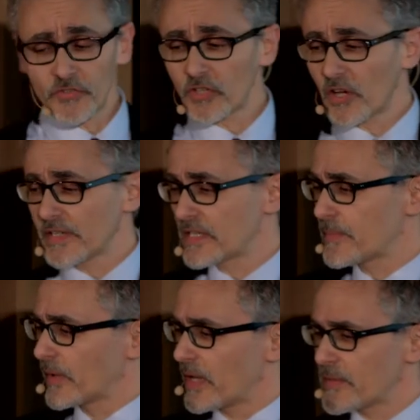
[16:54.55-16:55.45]
So going
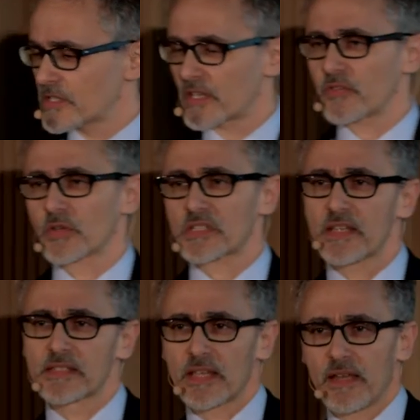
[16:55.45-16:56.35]
deeper, let me just give you a
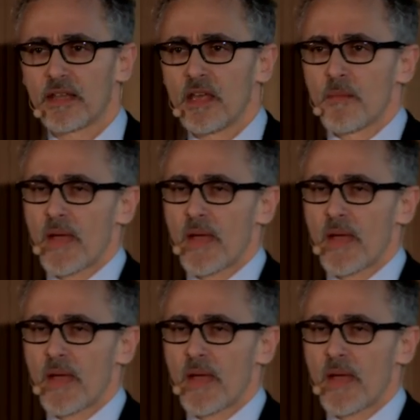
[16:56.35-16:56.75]
sense then,